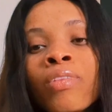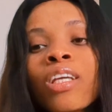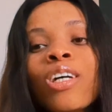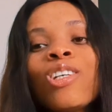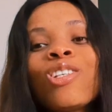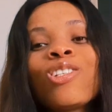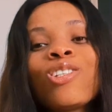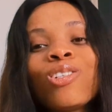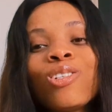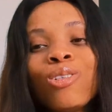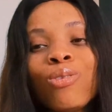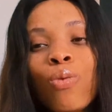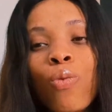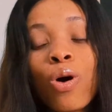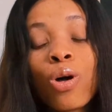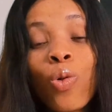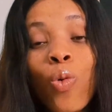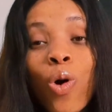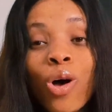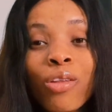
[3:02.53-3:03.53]
so
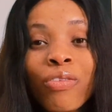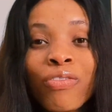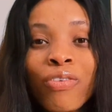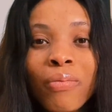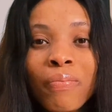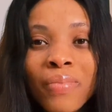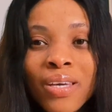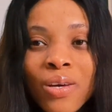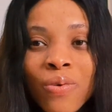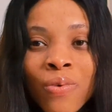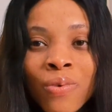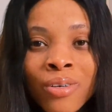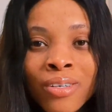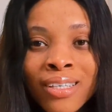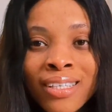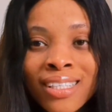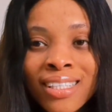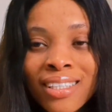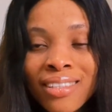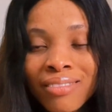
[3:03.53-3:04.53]
what worked for me
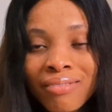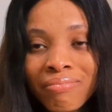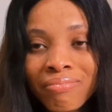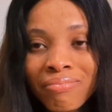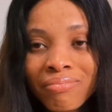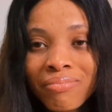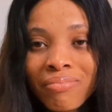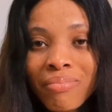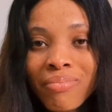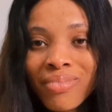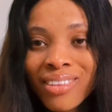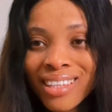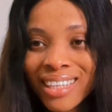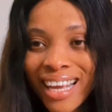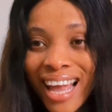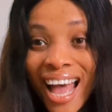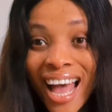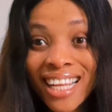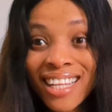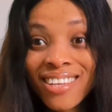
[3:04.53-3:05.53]
was
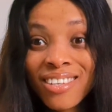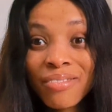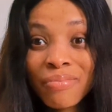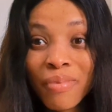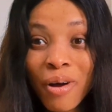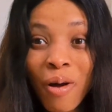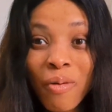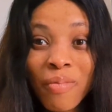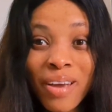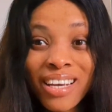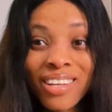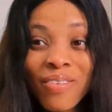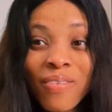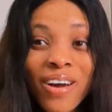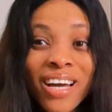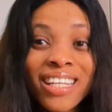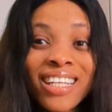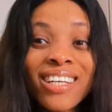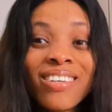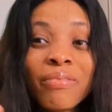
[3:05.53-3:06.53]
at this moment
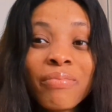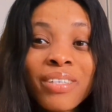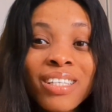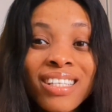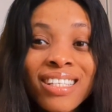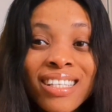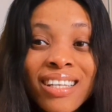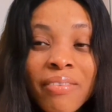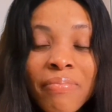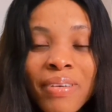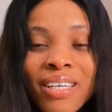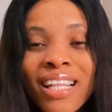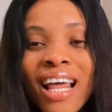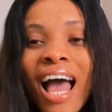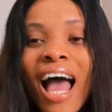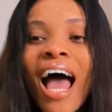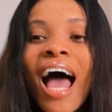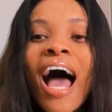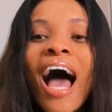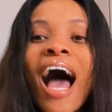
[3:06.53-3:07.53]
when he'll be sleeping
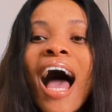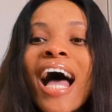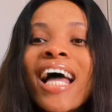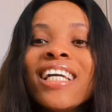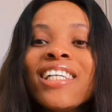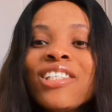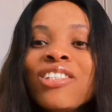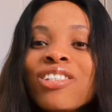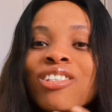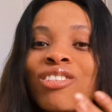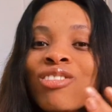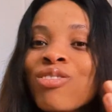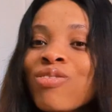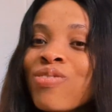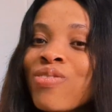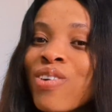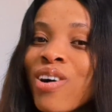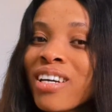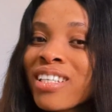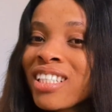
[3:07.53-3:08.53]
i just
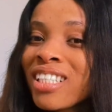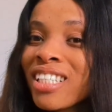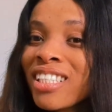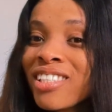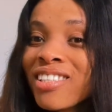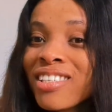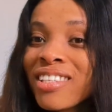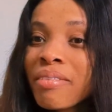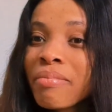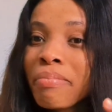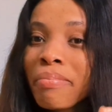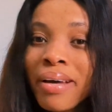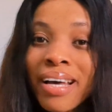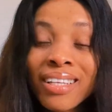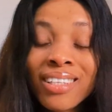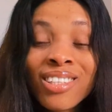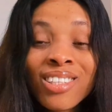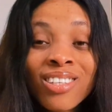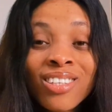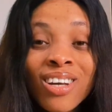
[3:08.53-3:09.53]
rush into the
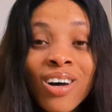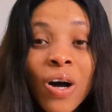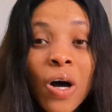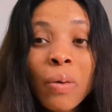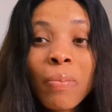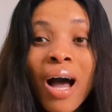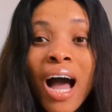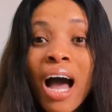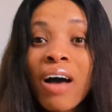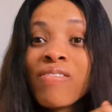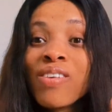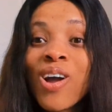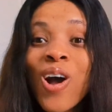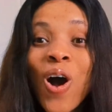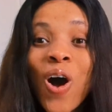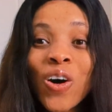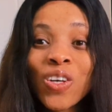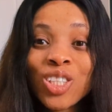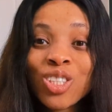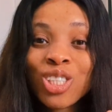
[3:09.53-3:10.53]
bathtub have a
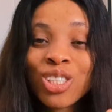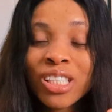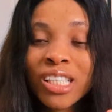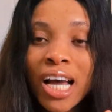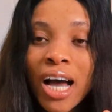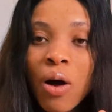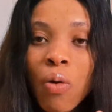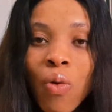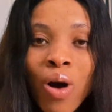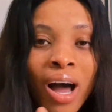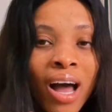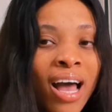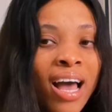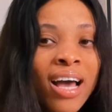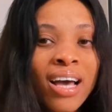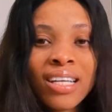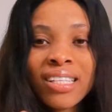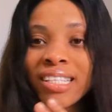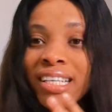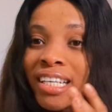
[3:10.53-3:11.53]
hot shower
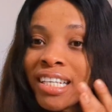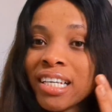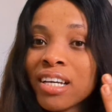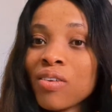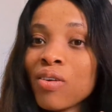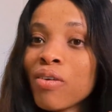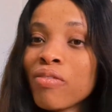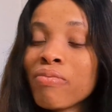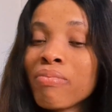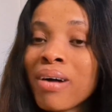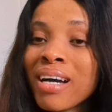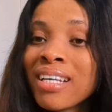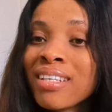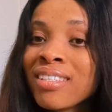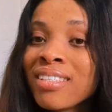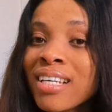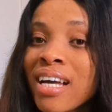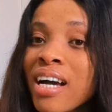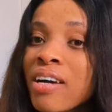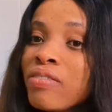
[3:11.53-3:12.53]
take care of
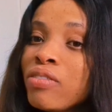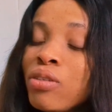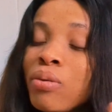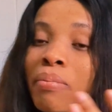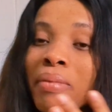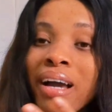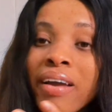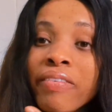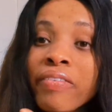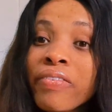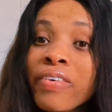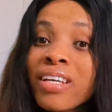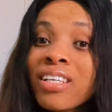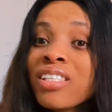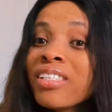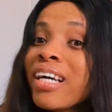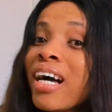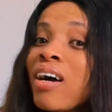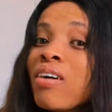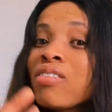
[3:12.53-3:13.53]
myself do my
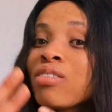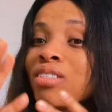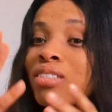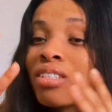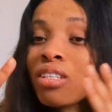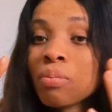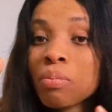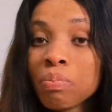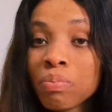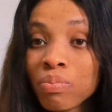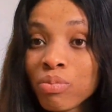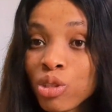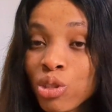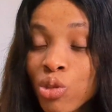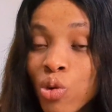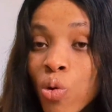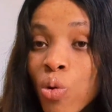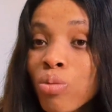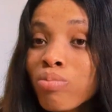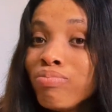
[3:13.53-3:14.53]
facials you
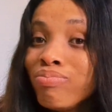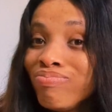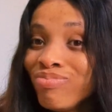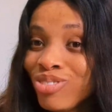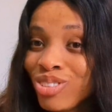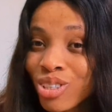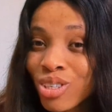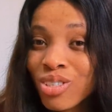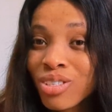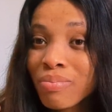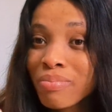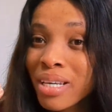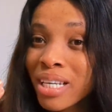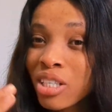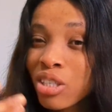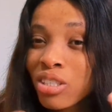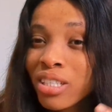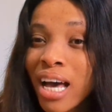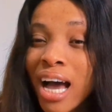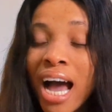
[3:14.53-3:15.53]
know just make
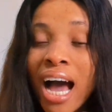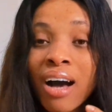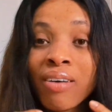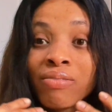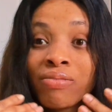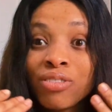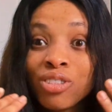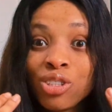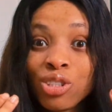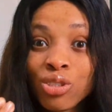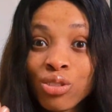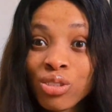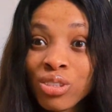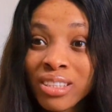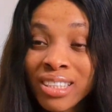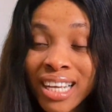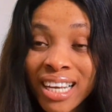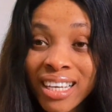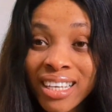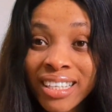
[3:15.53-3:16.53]
sure that i've
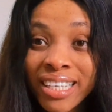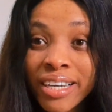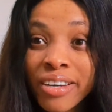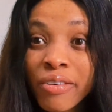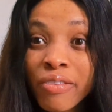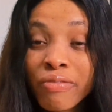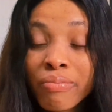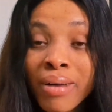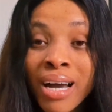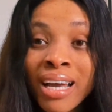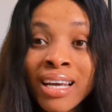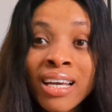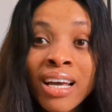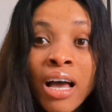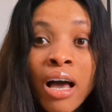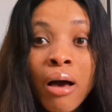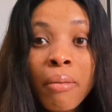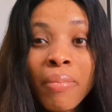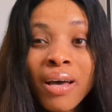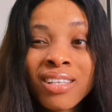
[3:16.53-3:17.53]
taken care of my
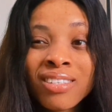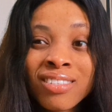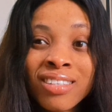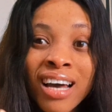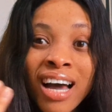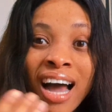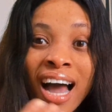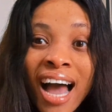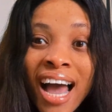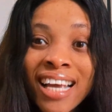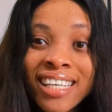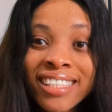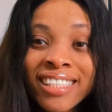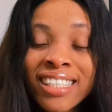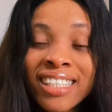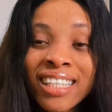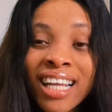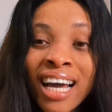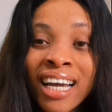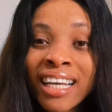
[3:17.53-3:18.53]
personal
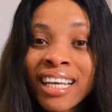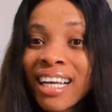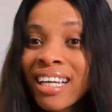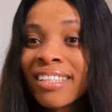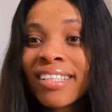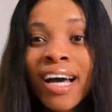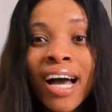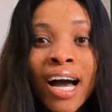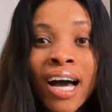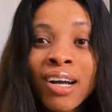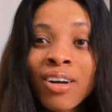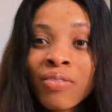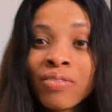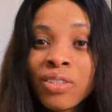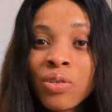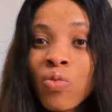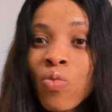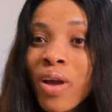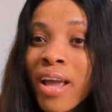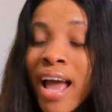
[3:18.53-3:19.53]
hygiene and get that out of
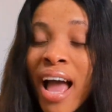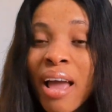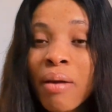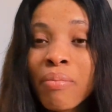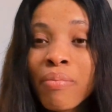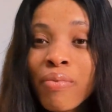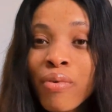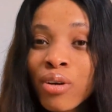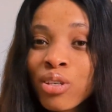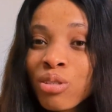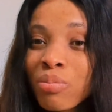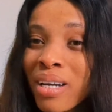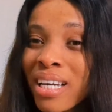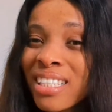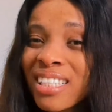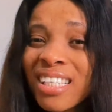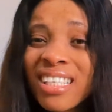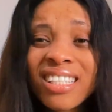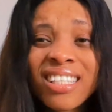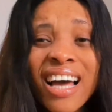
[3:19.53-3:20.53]
the way i brush my
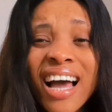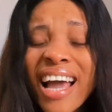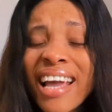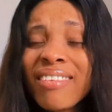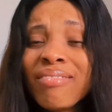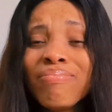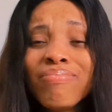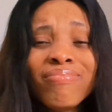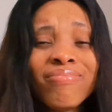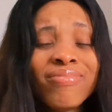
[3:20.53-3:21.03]
teeth i